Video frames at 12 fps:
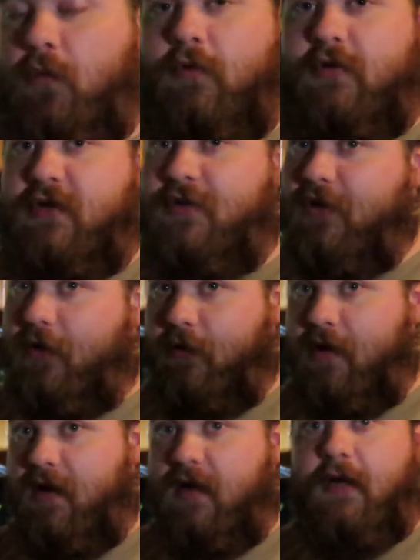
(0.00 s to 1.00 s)
which it's
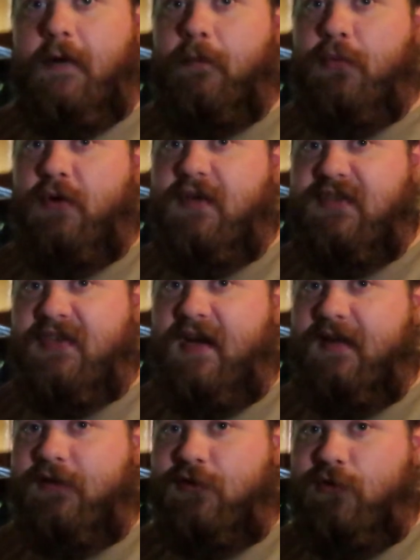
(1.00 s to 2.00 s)
already
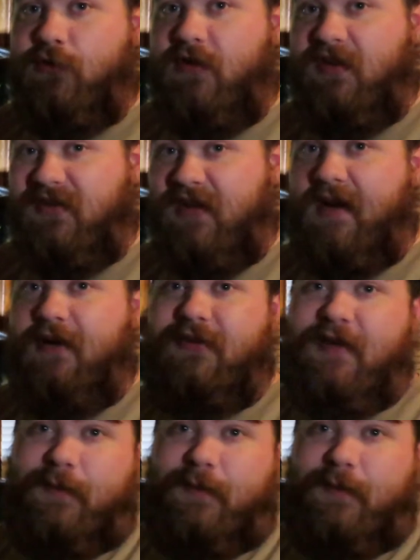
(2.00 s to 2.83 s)
preset to the desired